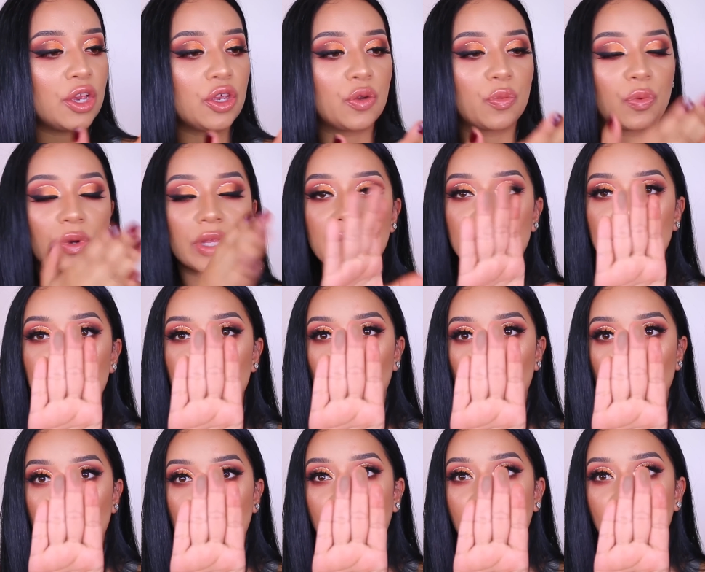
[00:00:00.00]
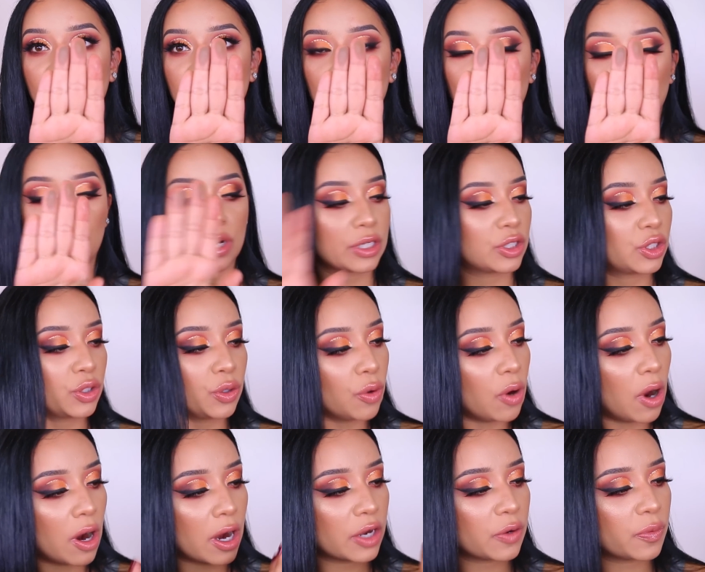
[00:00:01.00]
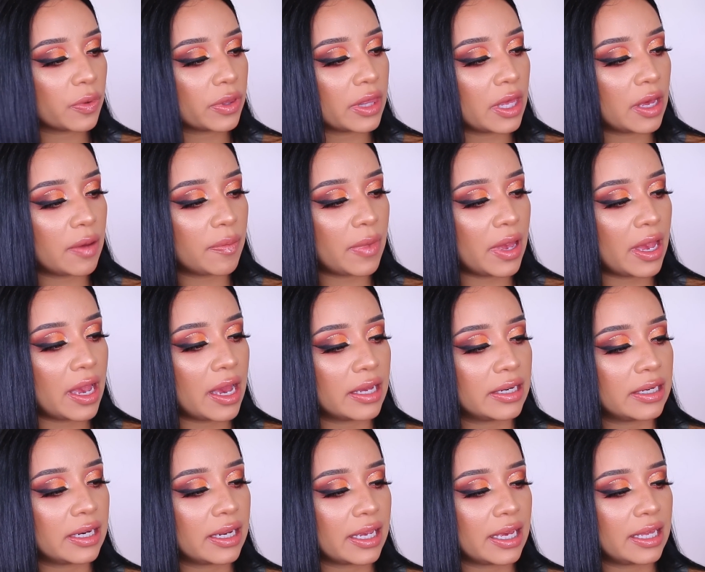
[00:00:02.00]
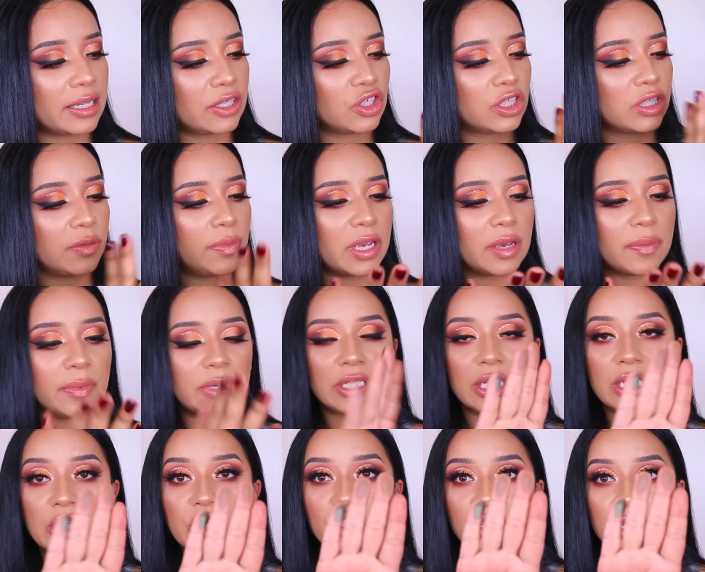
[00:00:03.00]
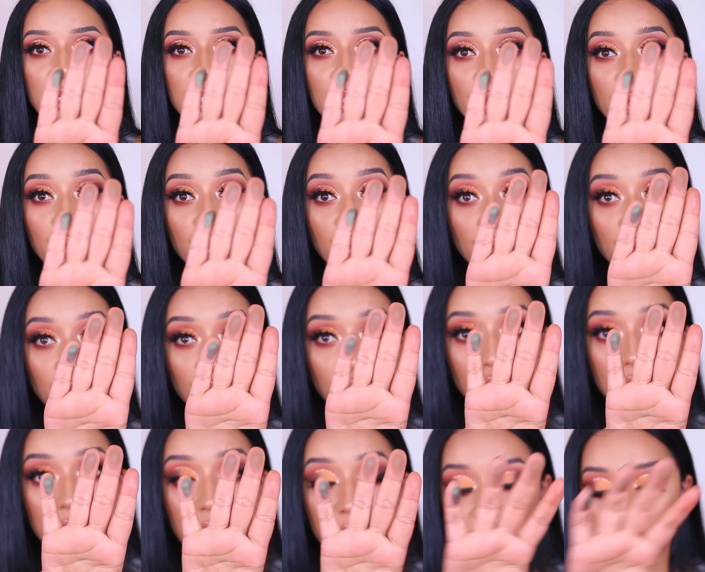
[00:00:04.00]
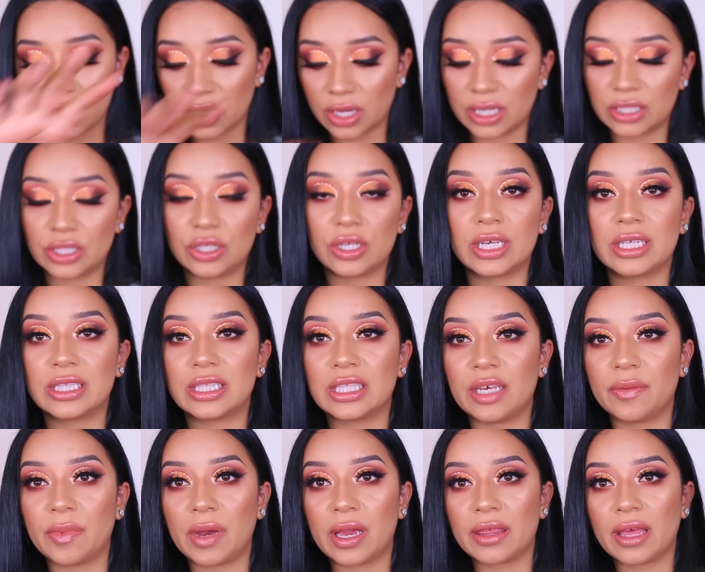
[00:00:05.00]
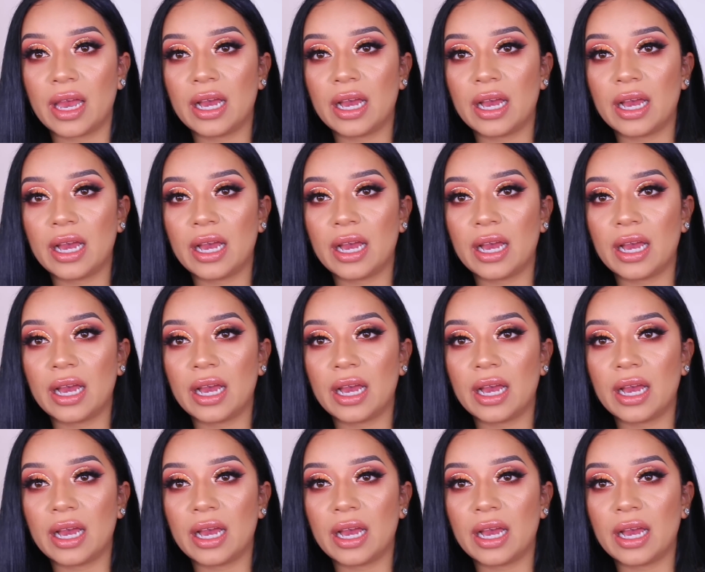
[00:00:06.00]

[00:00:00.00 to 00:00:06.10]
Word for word: You really don't have to work too hard with them. And again, just pigmentation is really good, as you can see by